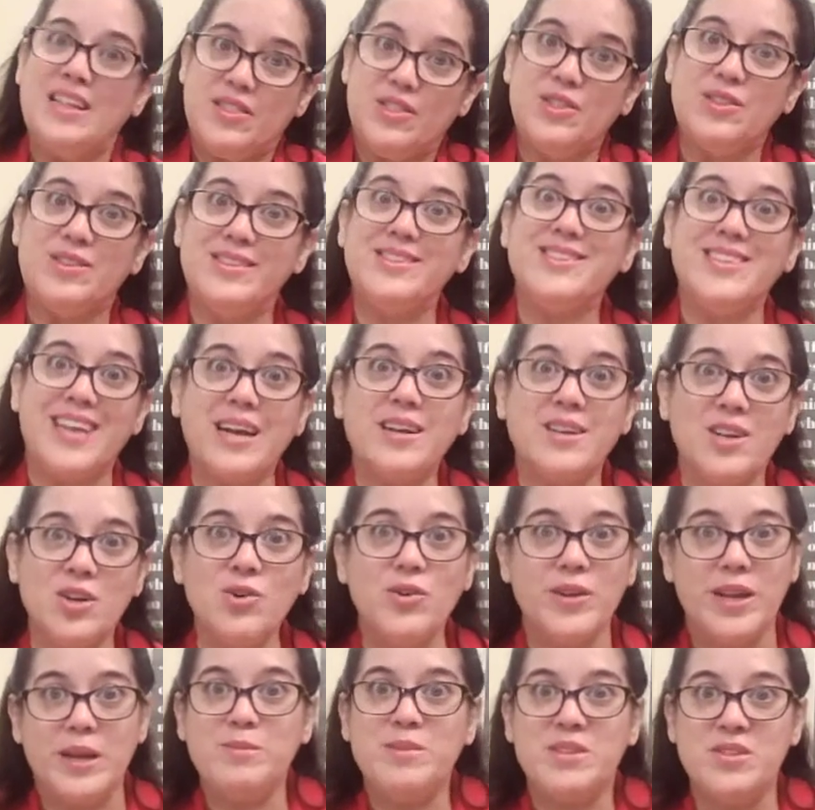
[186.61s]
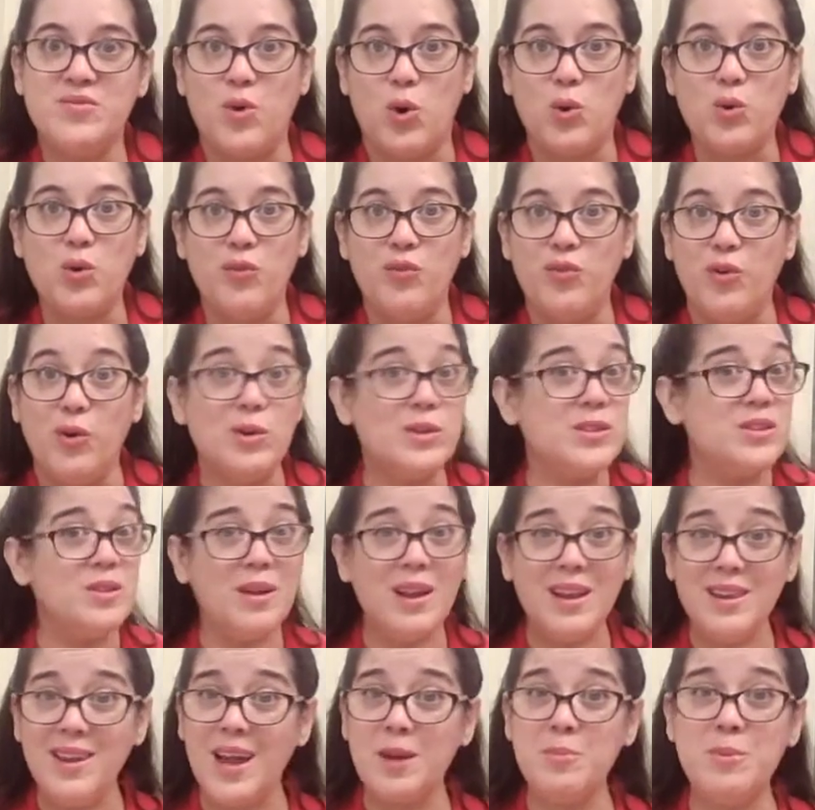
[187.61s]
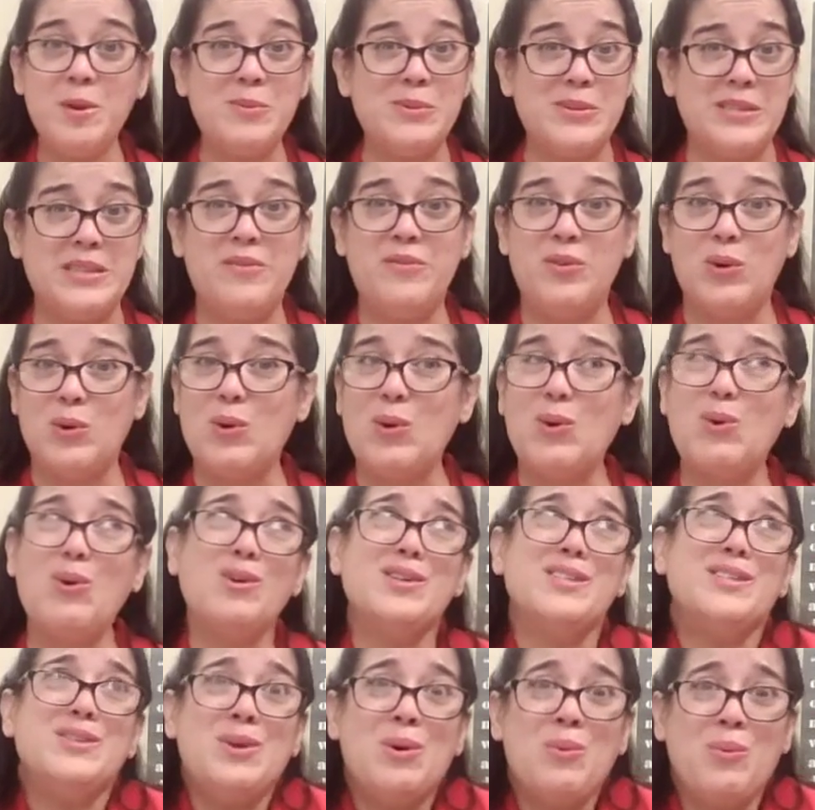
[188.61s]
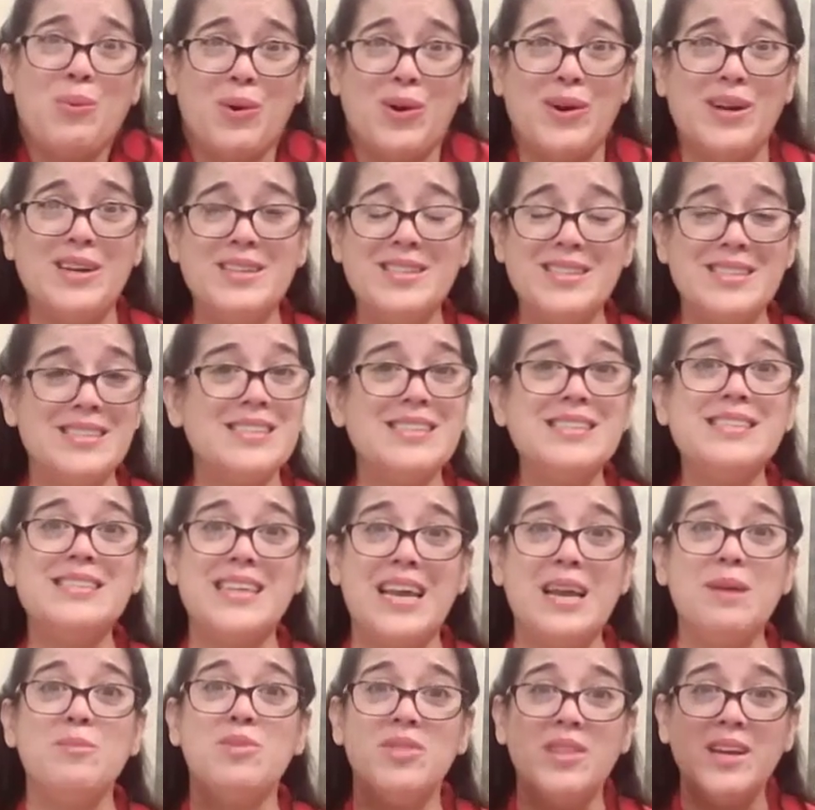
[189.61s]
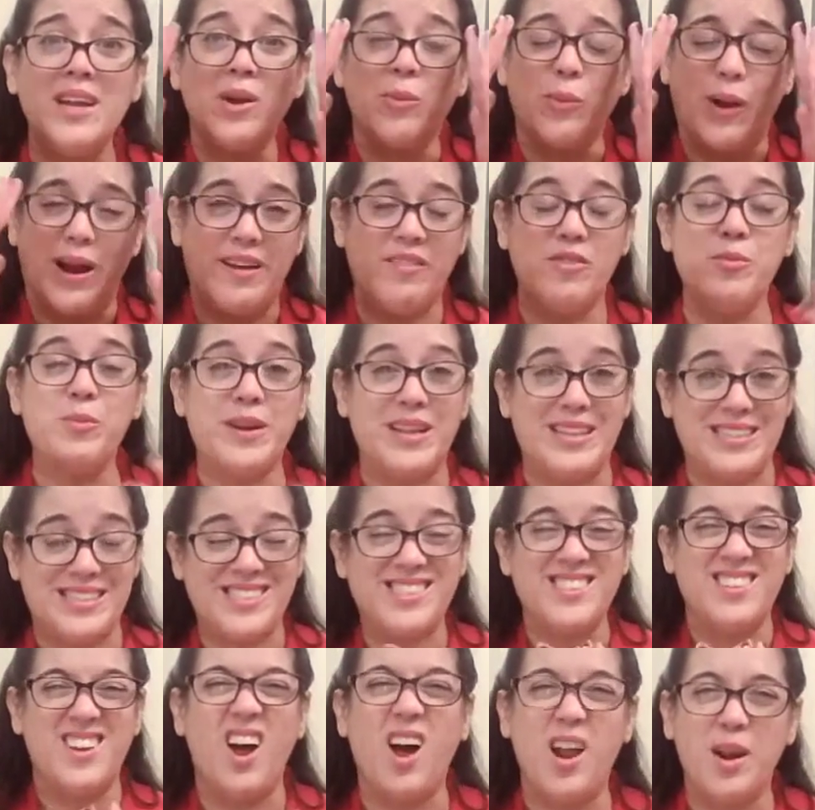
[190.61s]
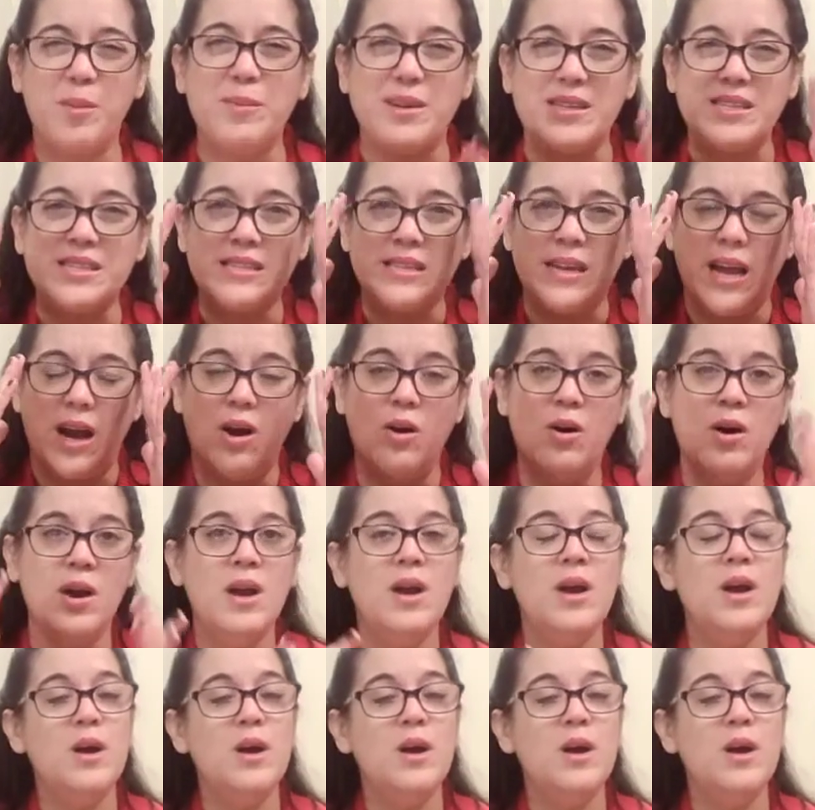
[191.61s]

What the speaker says: The technical name is vocal folds. A lot of people say vocal cords. No worries. It's the same thing, right? Everybody, it's synonymous now.